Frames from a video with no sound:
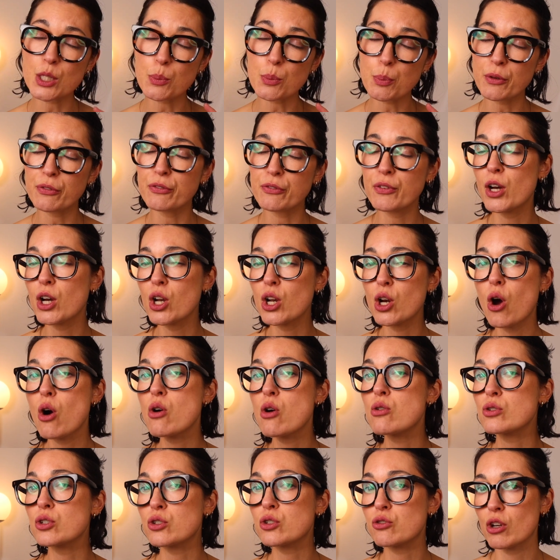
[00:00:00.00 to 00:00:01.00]
to prefer
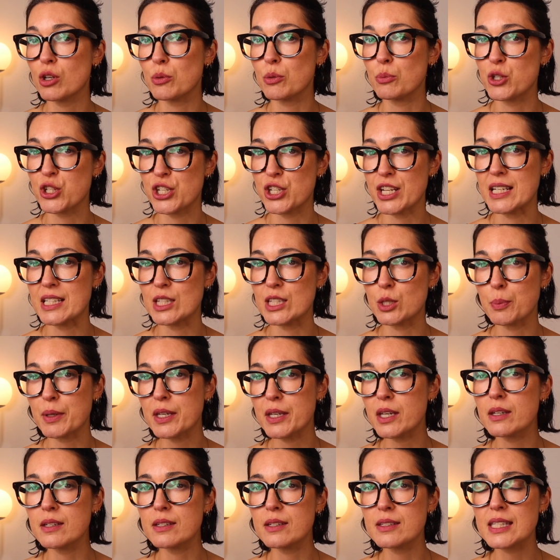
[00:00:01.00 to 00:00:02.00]
long stroke machines
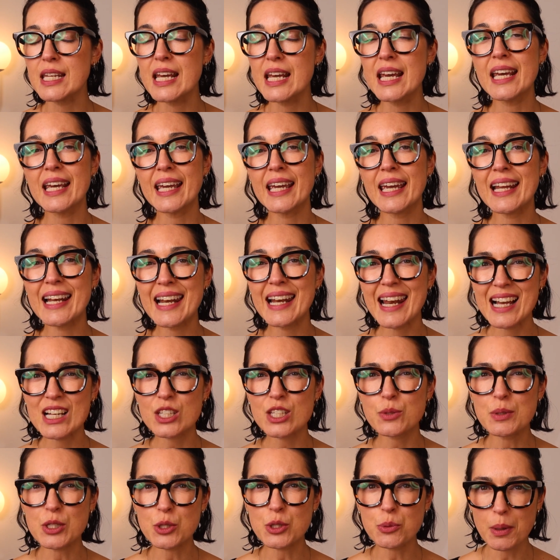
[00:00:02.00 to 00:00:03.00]
because it
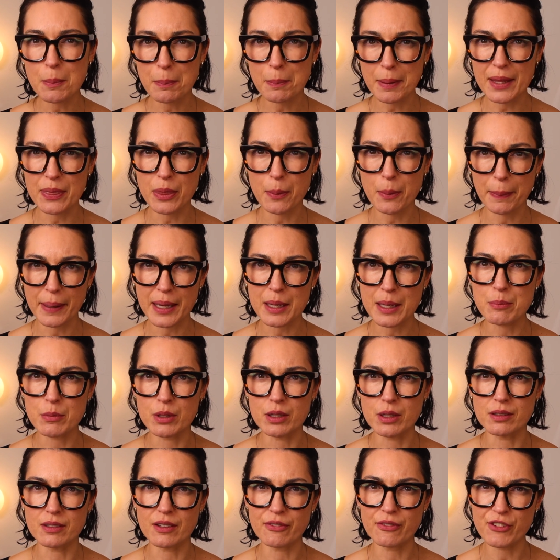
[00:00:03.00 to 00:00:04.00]
allows me to implant the
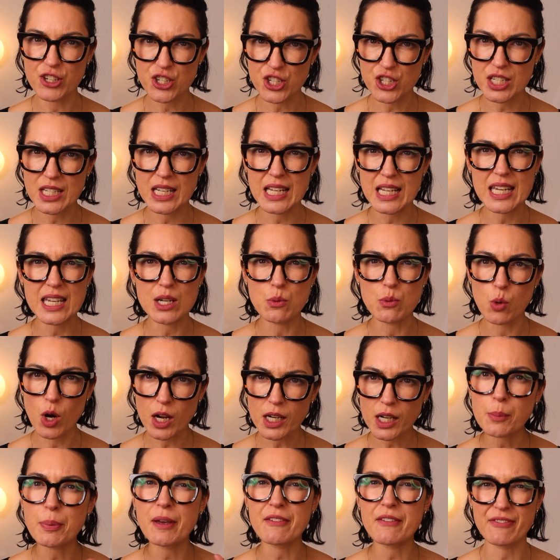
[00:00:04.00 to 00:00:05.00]
pigment efficiently and
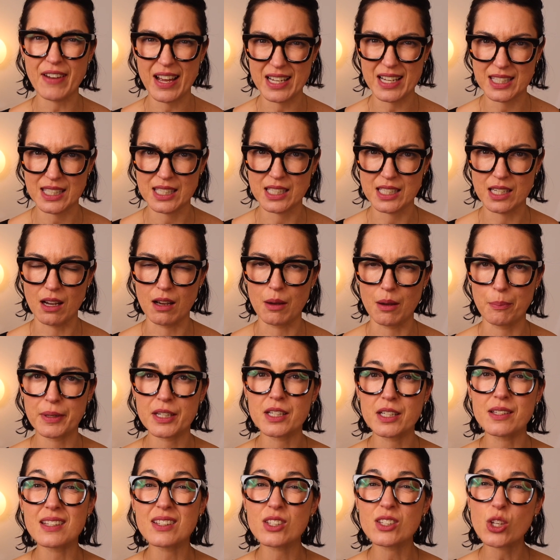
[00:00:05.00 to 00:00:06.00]
work a bit faster
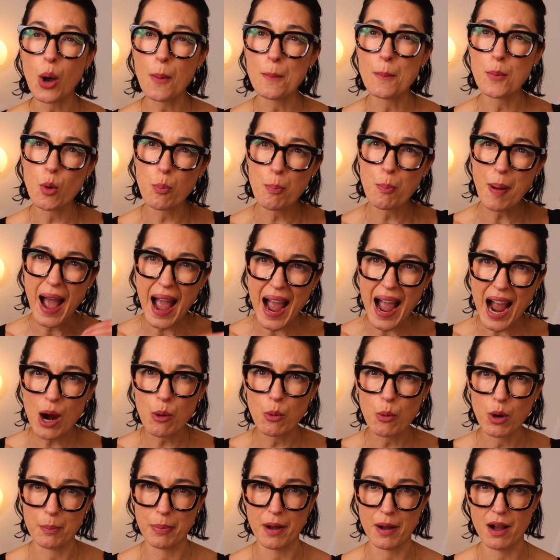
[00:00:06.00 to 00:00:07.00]
because it's got more
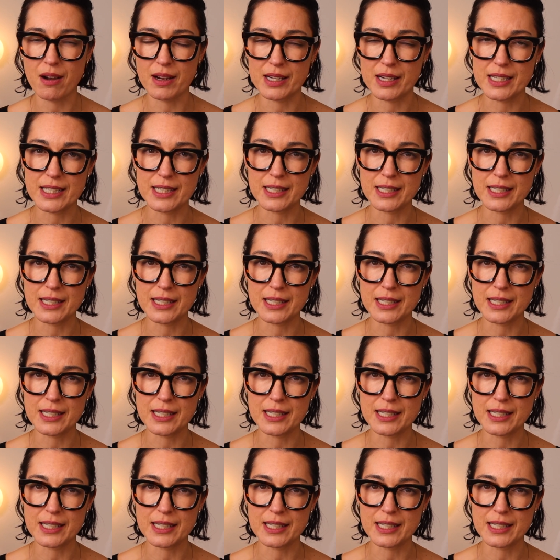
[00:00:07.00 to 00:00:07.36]
power behind